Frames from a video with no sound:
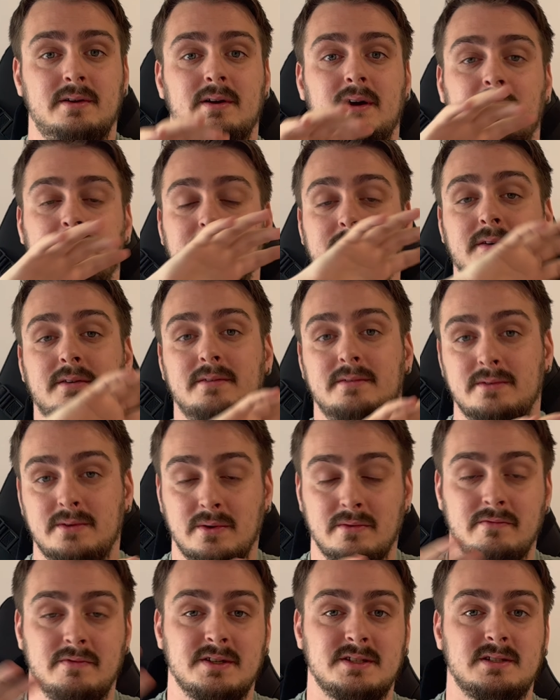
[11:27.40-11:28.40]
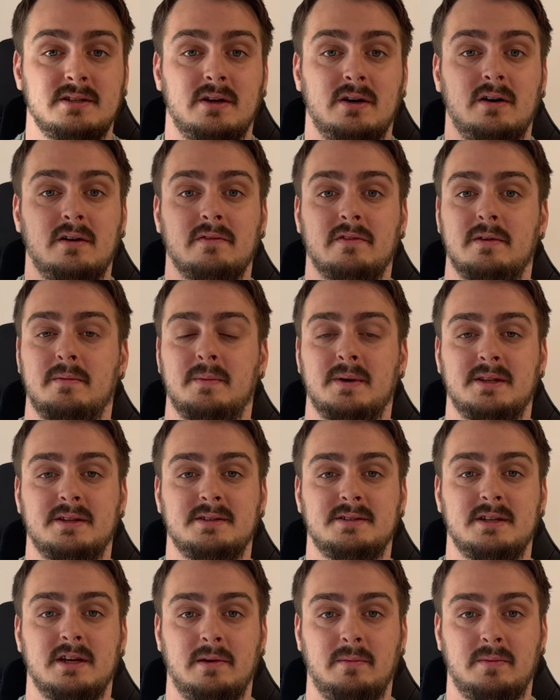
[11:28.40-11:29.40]
and you invest in all of them at the
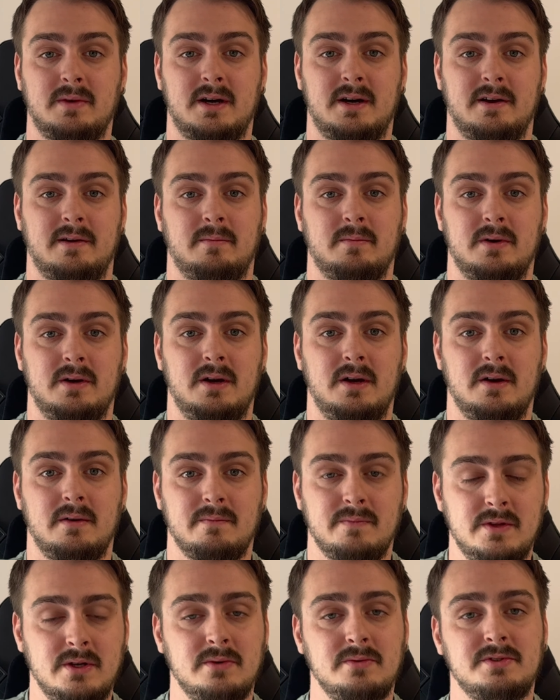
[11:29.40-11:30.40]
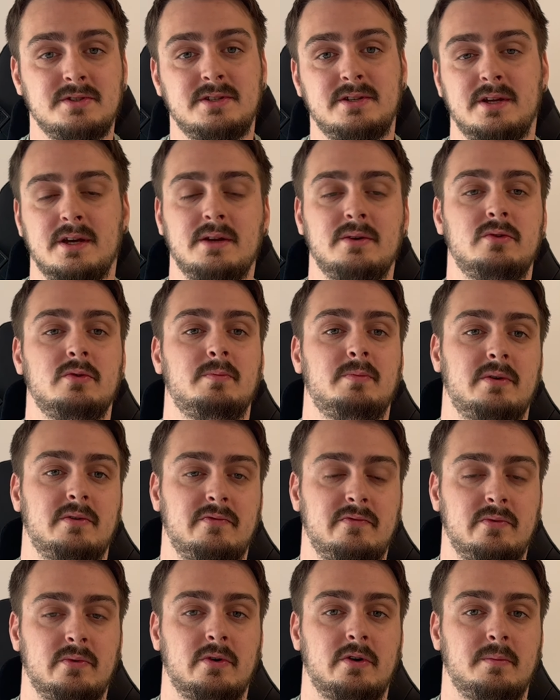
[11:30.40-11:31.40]
same time. Those tend to
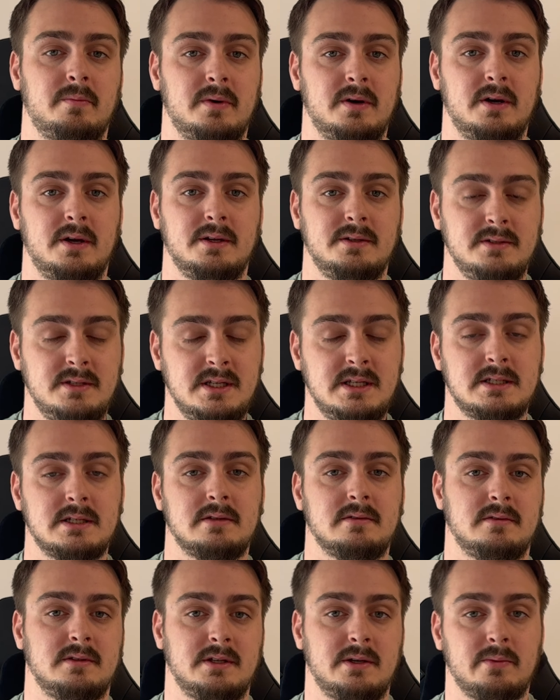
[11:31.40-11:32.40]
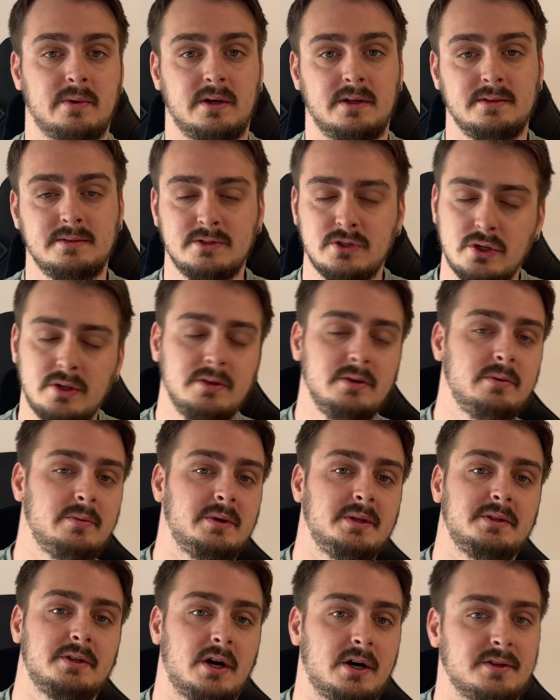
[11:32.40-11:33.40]
perform decently well. Sure, you
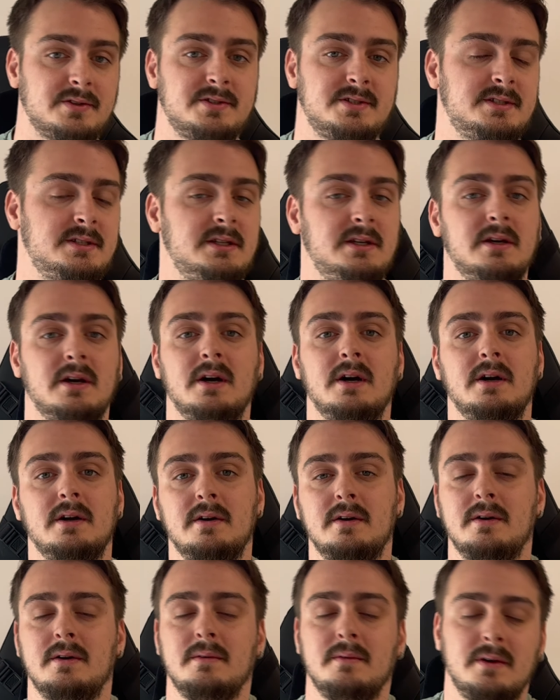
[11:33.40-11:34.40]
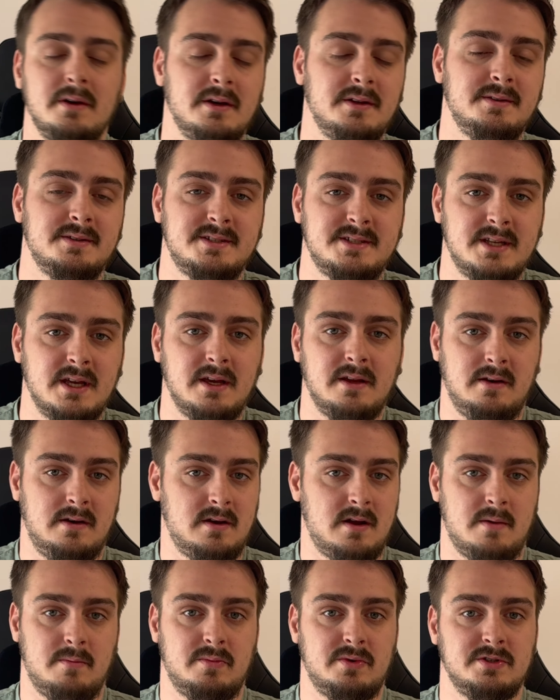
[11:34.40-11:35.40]
will not see insane
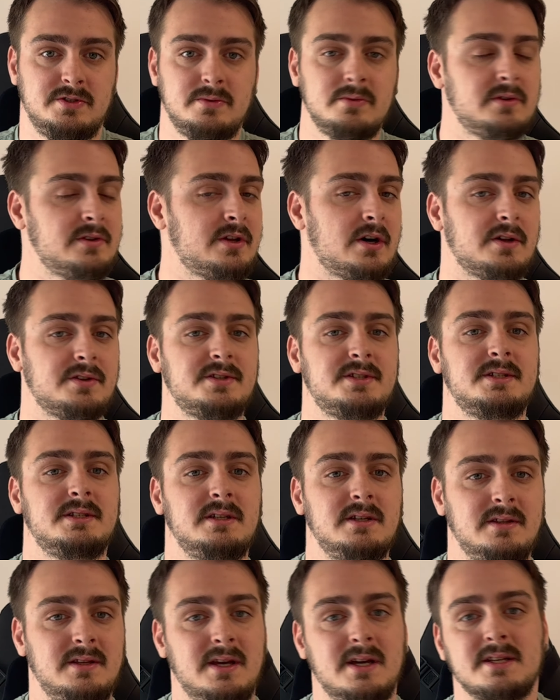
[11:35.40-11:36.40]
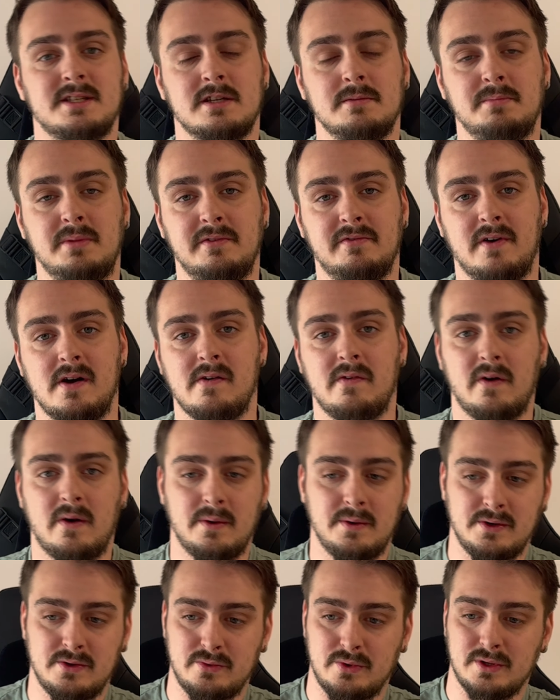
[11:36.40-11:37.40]
numbers. You will not see the S&P
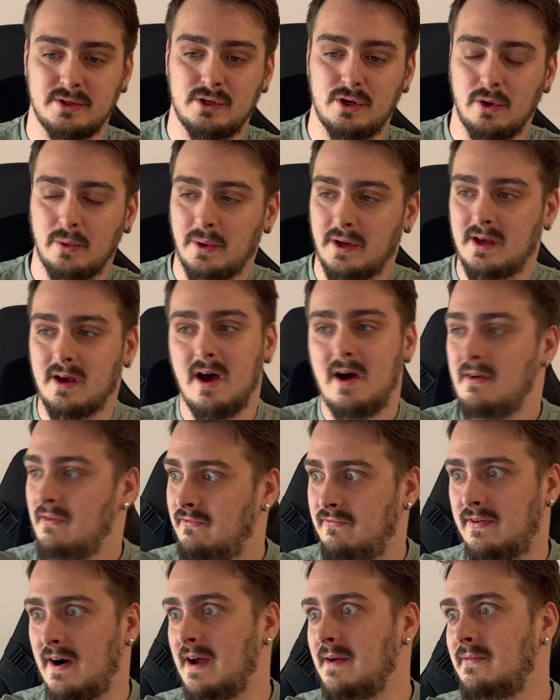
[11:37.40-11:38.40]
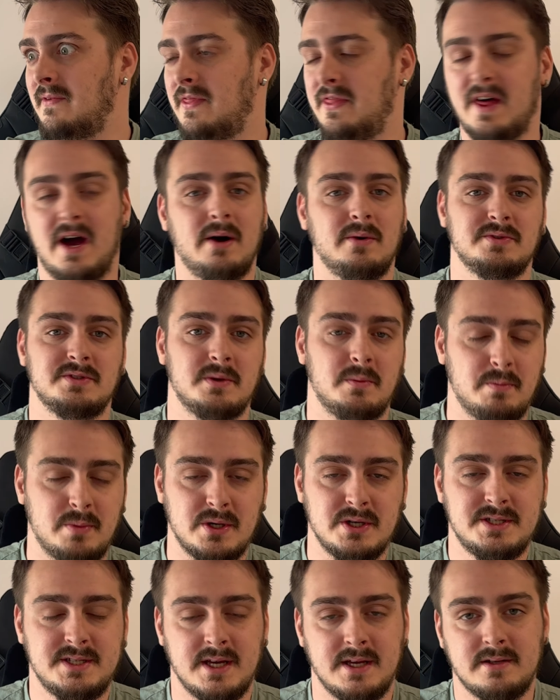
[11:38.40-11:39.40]
500 going
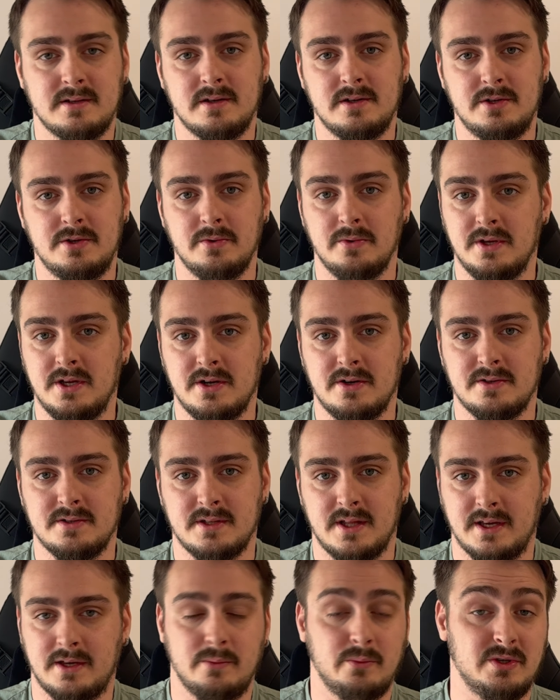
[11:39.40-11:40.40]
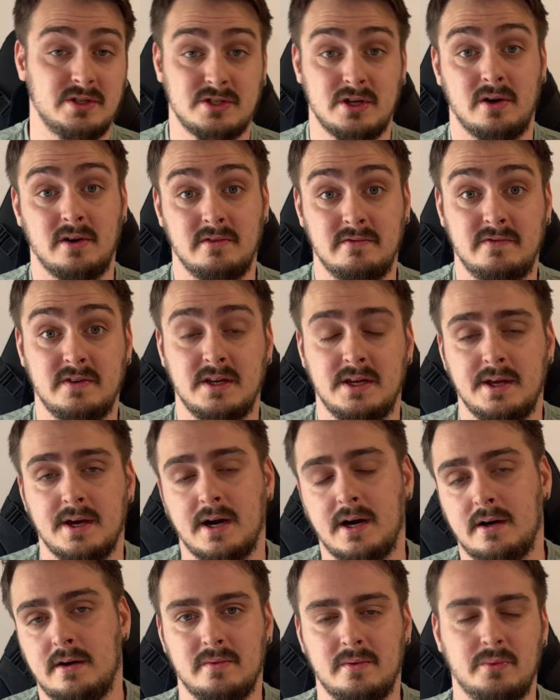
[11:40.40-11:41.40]
5,000% in 2 years like we saw Nvidia
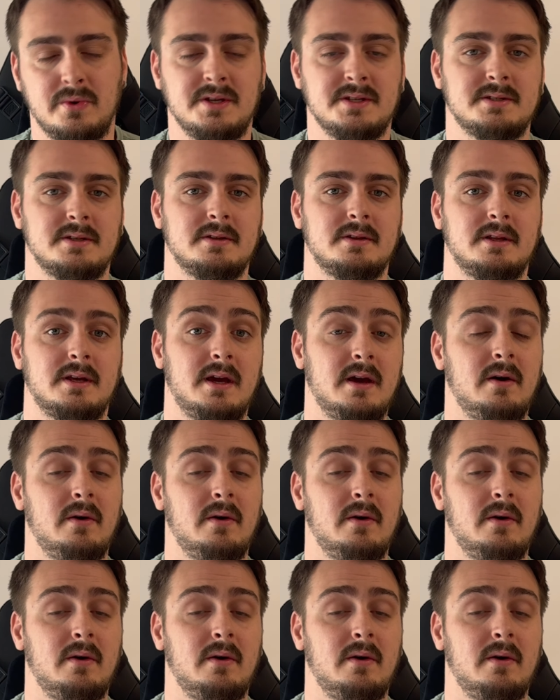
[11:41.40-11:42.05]
recently.